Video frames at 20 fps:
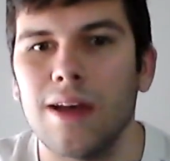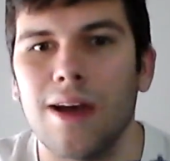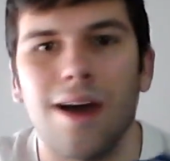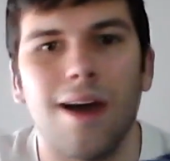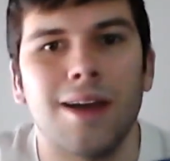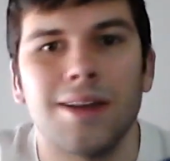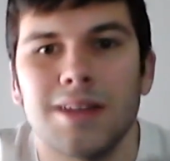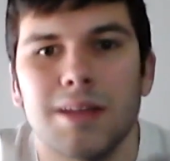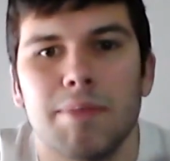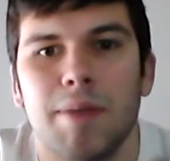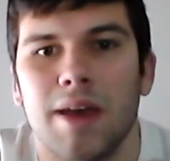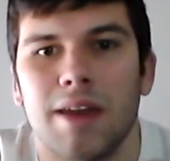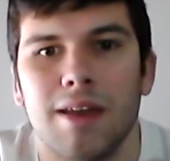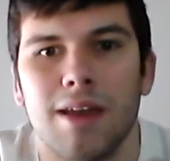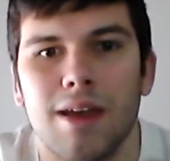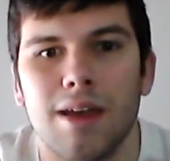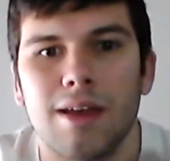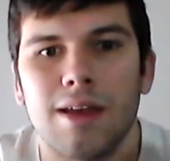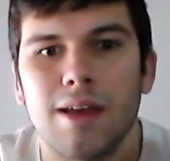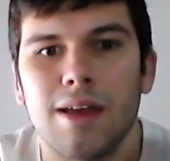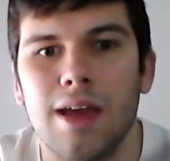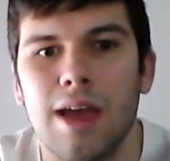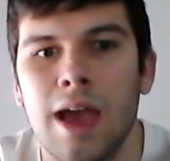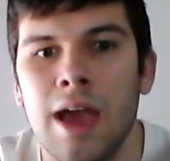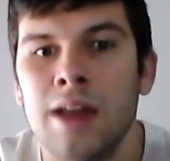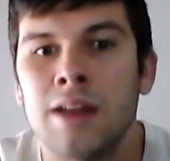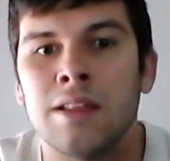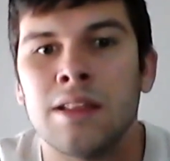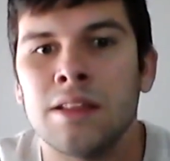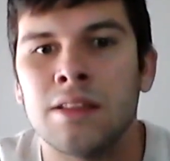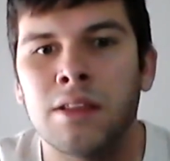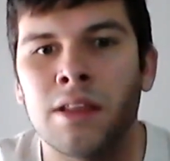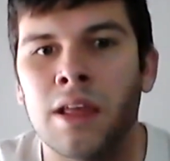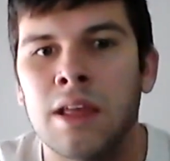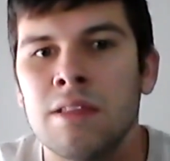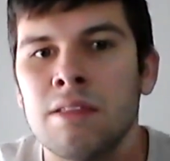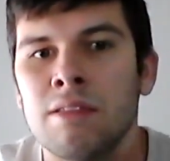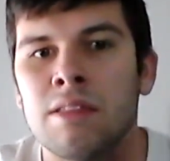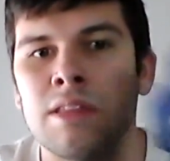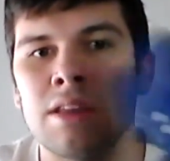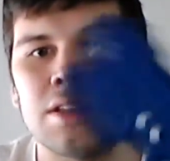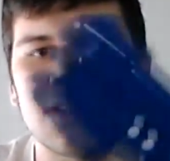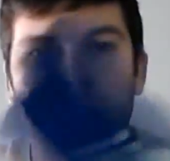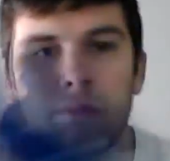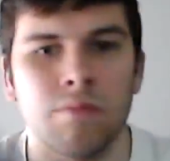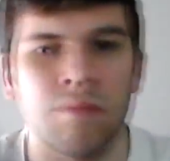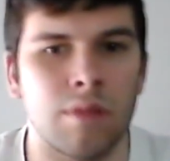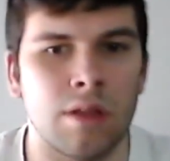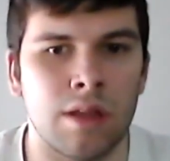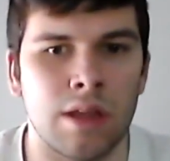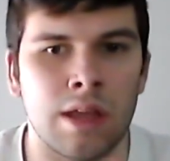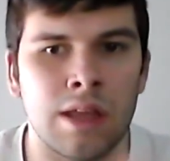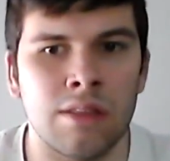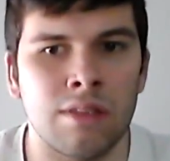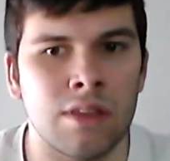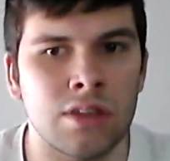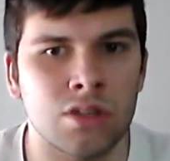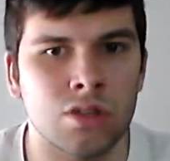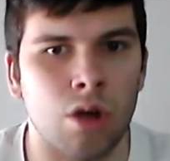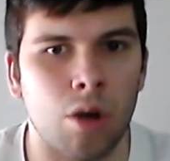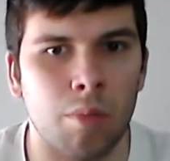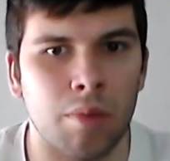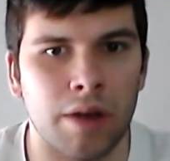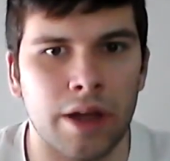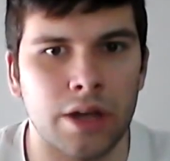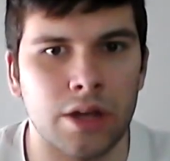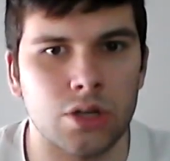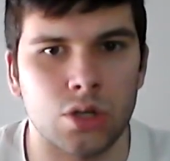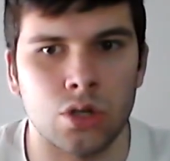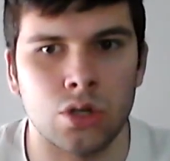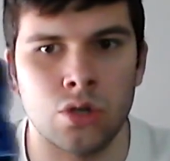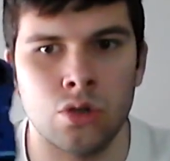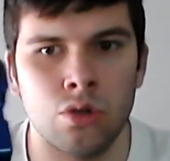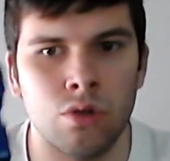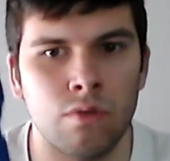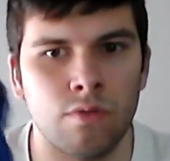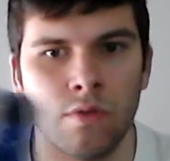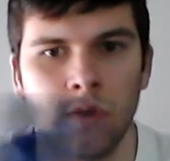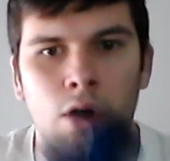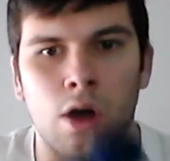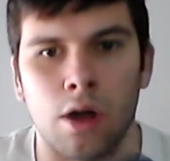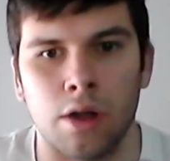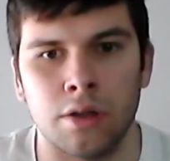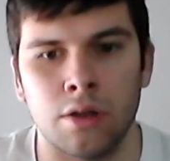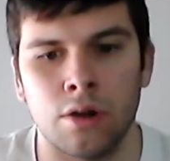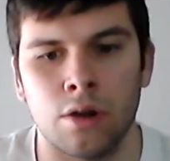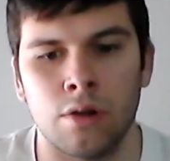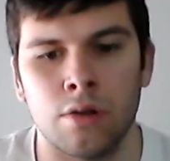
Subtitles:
A D-pad. And in this combination, you've got,